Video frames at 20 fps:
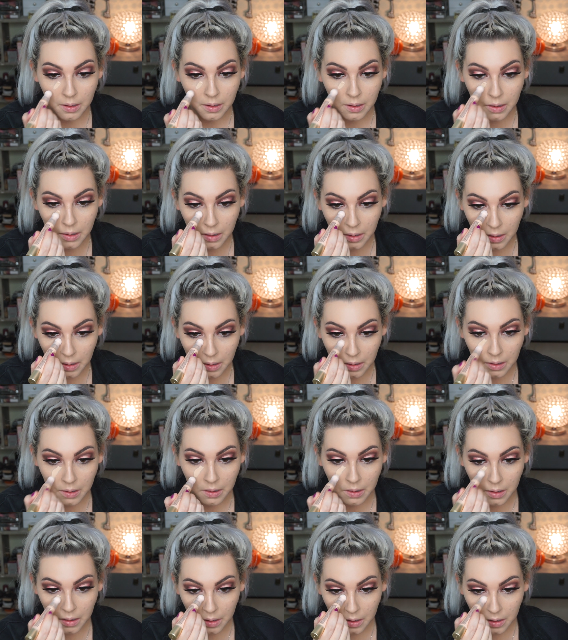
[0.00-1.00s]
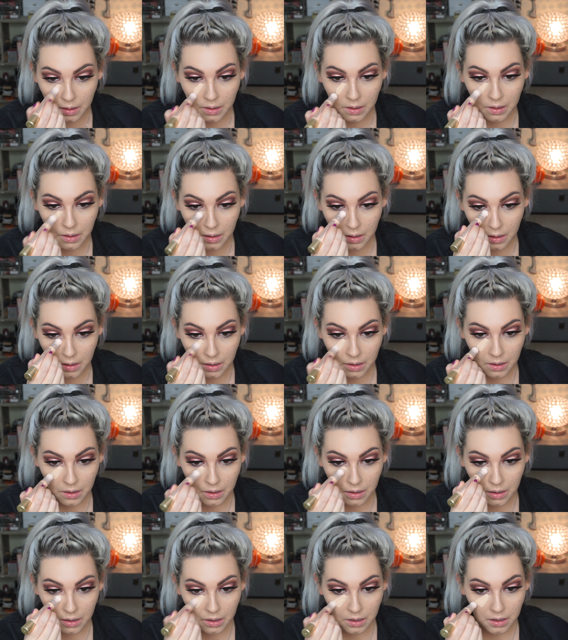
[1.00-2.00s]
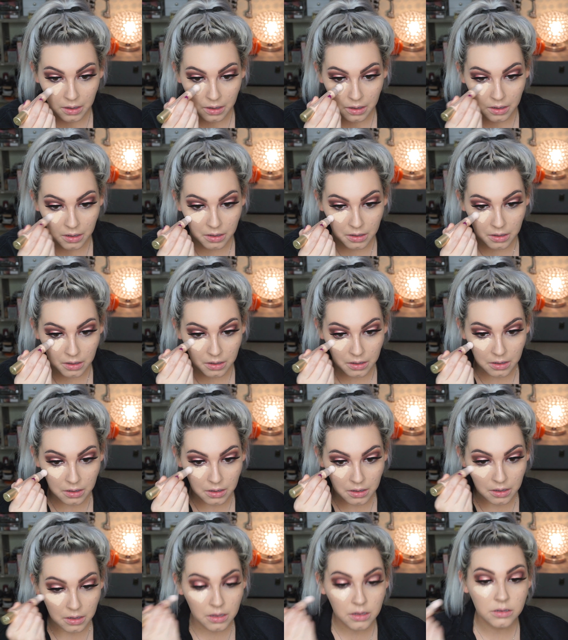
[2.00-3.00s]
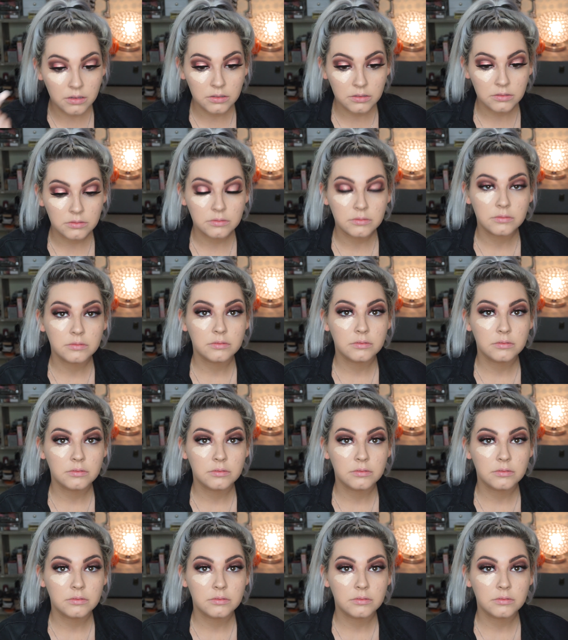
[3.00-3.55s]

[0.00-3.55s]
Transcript: Nothing is said.